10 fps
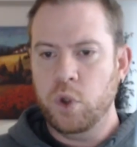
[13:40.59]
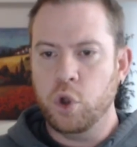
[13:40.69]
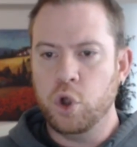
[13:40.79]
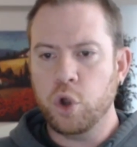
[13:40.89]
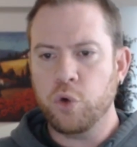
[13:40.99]

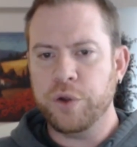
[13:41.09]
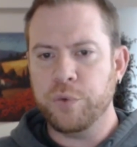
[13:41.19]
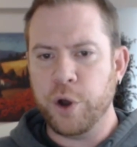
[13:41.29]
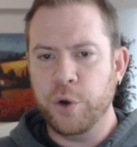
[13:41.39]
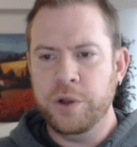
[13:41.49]
Glory
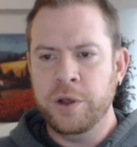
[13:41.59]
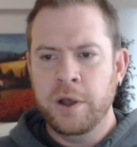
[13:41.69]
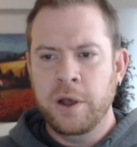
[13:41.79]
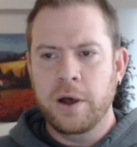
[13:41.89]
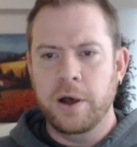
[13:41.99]
Road,
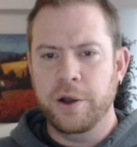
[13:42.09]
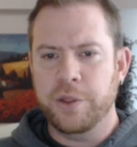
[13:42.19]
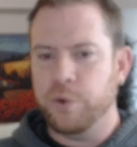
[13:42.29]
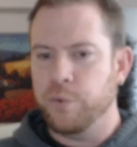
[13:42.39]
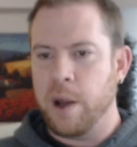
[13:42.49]

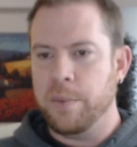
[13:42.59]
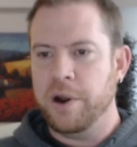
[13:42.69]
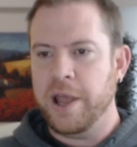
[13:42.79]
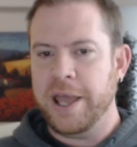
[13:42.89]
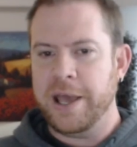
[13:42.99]
another Robert
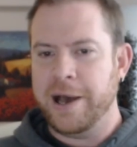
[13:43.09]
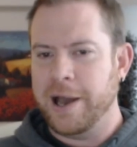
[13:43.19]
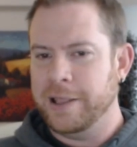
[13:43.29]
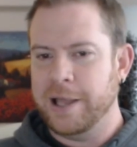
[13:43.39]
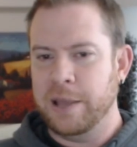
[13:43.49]
A.
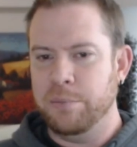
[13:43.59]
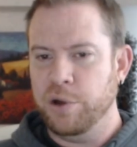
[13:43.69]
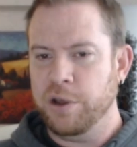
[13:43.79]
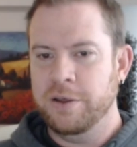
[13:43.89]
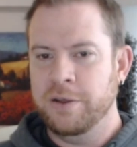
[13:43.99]
Heinlein
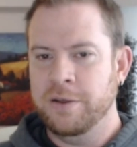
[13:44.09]
book.